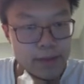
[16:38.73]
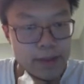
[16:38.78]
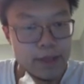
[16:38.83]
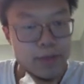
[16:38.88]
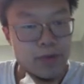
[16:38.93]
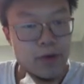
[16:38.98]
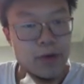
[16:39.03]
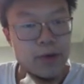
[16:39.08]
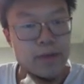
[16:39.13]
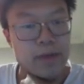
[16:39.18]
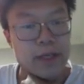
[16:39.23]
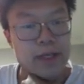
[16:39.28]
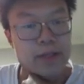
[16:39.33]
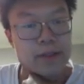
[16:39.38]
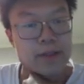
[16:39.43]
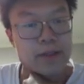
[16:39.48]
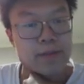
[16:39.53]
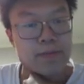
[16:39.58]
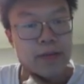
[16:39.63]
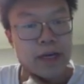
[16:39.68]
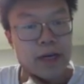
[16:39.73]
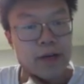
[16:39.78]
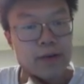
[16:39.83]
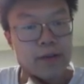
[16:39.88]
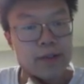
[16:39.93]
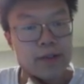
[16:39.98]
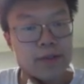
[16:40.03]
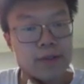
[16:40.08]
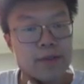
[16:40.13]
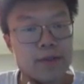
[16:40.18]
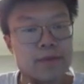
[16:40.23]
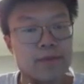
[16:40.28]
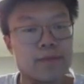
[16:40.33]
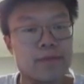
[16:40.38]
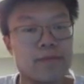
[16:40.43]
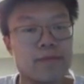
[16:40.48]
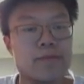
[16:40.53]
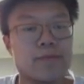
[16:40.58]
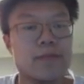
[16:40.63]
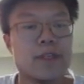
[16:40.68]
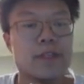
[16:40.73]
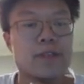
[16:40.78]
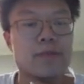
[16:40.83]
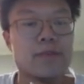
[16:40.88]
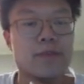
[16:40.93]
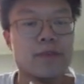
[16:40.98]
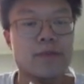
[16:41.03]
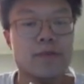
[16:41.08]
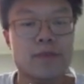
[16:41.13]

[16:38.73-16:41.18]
Midpoint minus the powers minus 1,